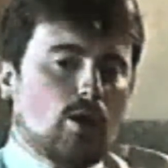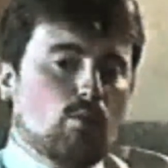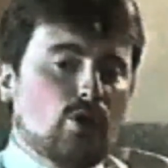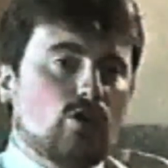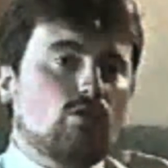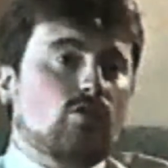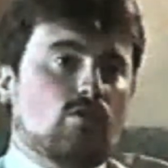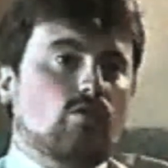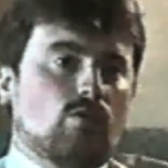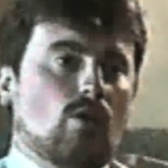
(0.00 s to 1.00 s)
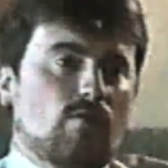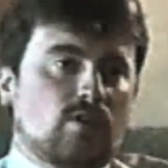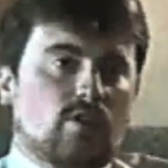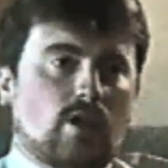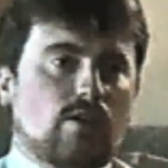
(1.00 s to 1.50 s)
We do
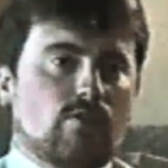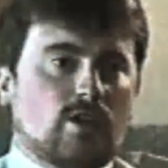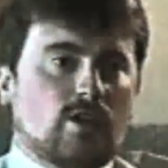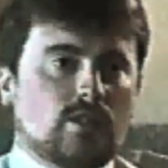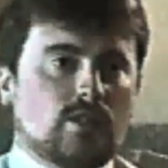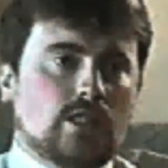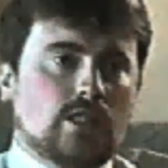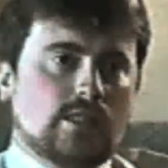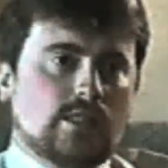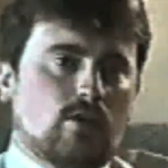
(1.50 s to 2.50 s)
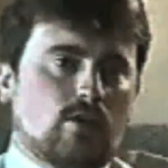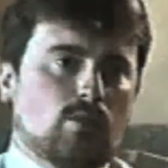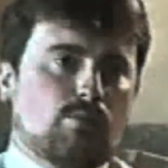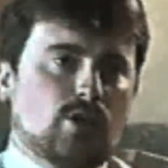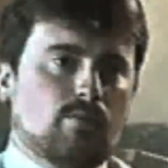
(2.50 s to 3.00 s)
obviously advertising in the
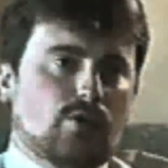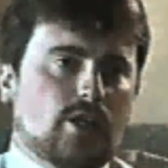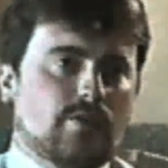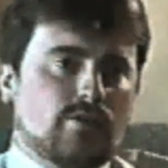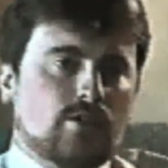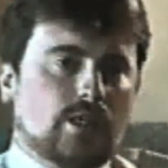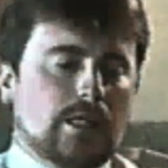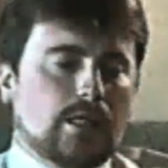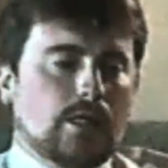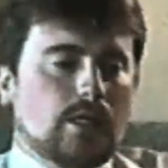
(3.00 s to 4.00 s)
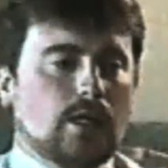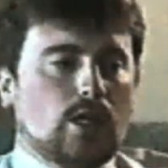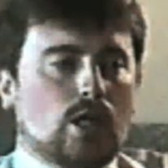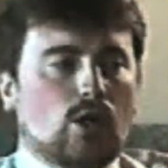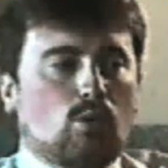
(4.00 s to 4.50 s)
normal print press.
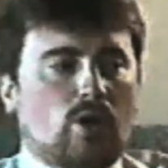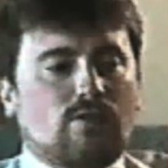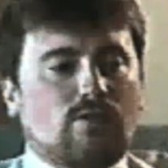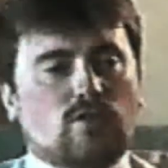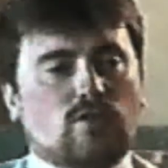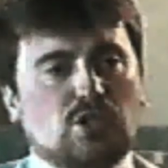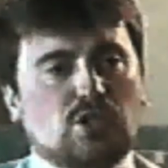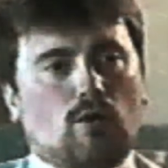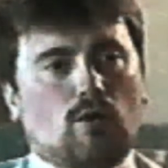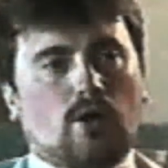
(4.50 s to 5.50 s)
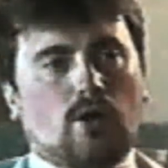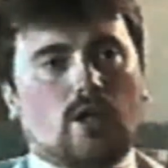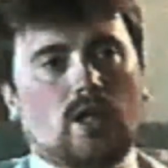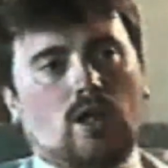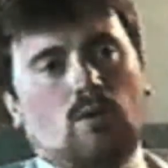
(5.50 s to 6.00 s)
We haven't done so much
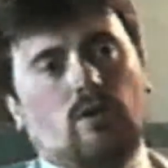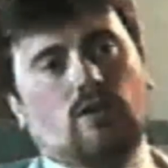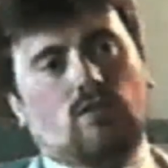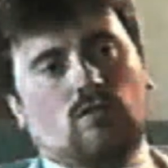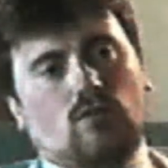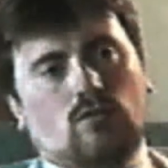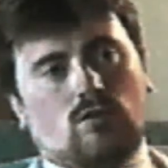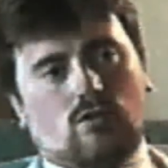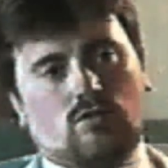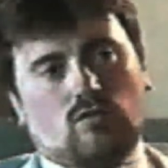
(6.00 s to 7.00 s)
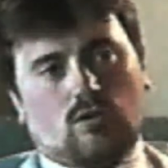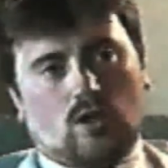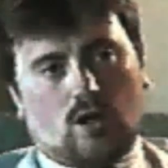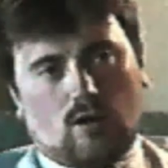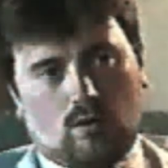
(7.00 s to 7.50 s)
co-marketing with the stores
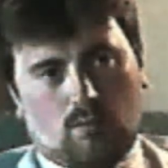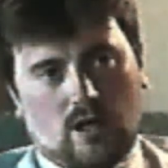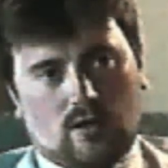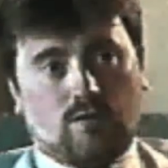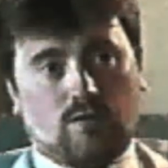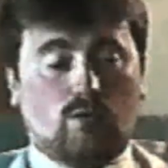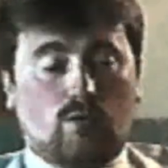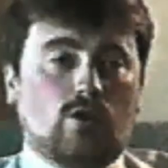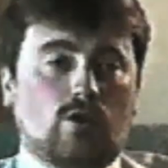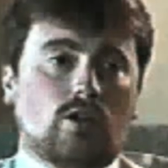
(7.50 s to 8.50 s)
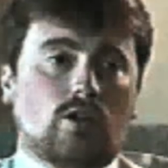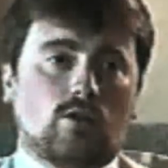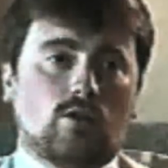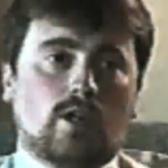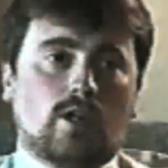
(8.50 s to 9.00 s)
on Mac stuff, although we're looking into
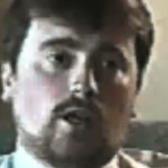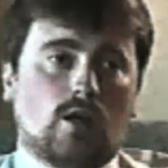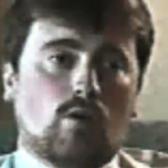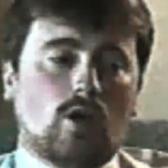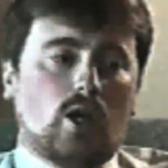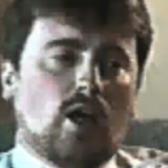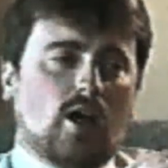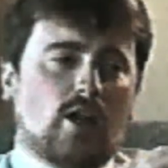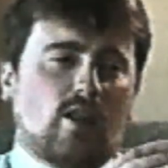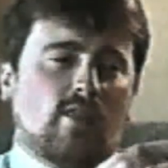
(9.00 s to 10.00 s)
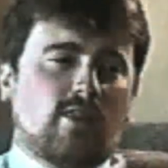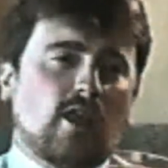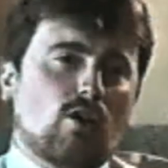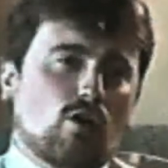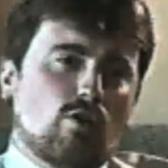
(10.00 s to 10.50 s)
doing that now. And I
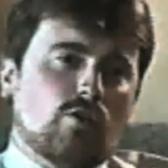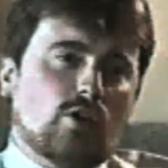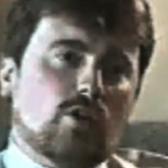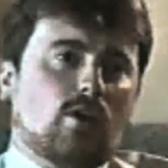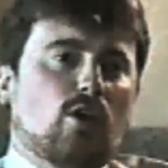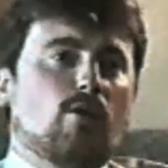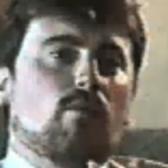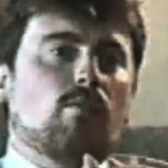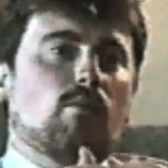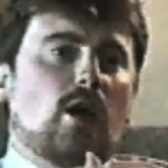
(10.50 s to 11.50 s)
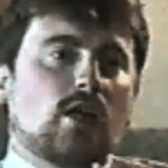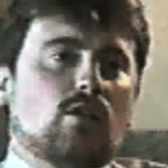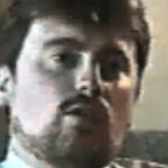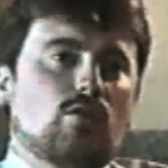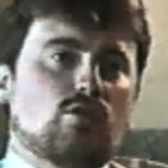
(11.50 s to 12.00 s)
think over time, Mac
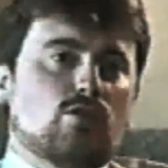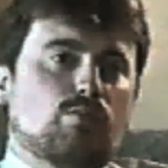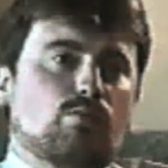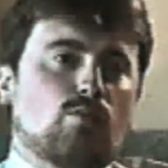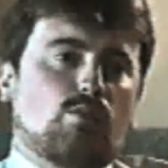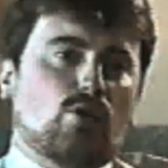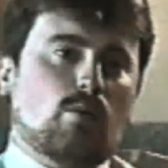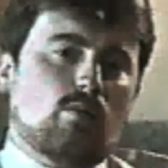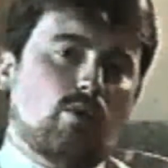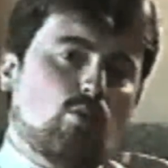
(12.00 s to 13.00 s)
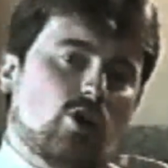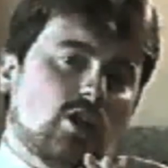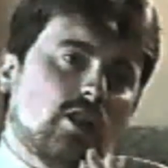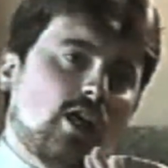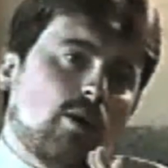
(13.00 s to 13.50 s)
users probably weren't
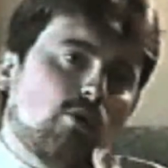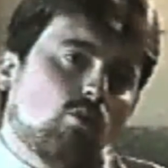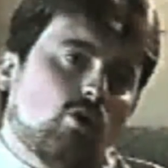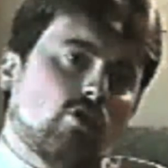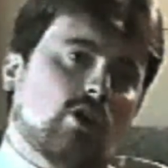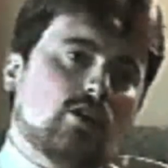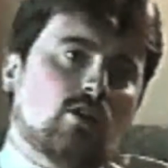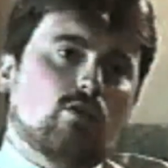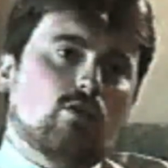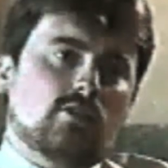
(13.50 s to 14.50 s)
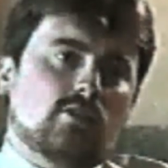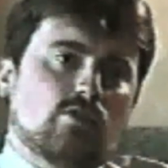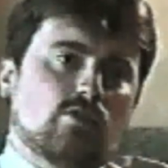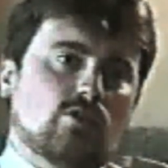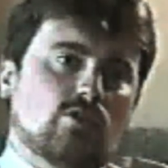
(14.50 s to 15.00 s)
in the habit of wandering into the local
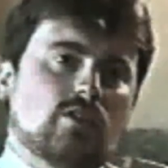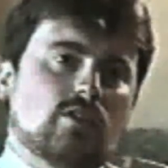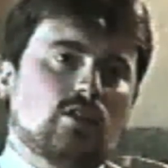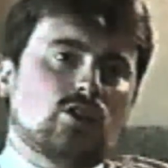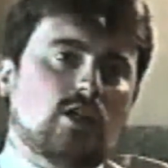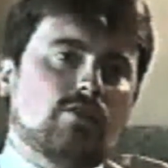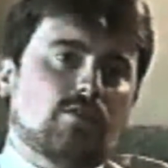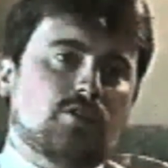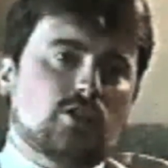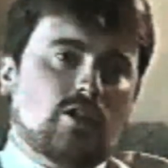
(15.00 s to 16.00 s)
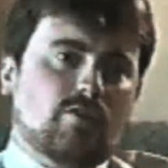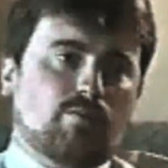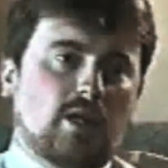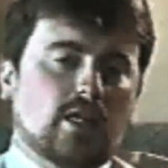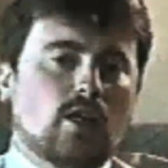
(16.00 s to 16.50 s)
software store and seeing shelf after shelf
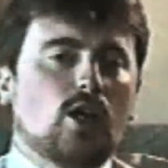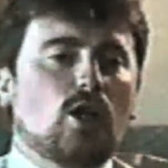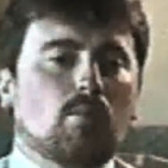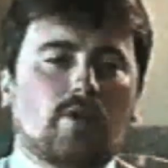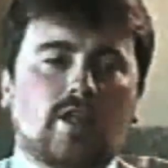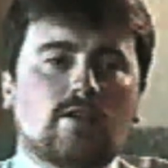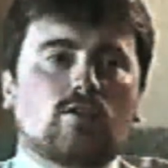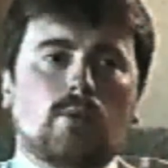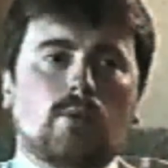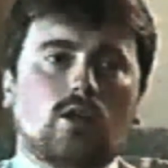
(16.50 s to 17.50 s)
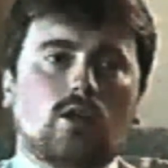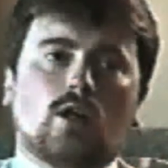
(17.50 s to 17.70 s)
of Mac, but that's coming.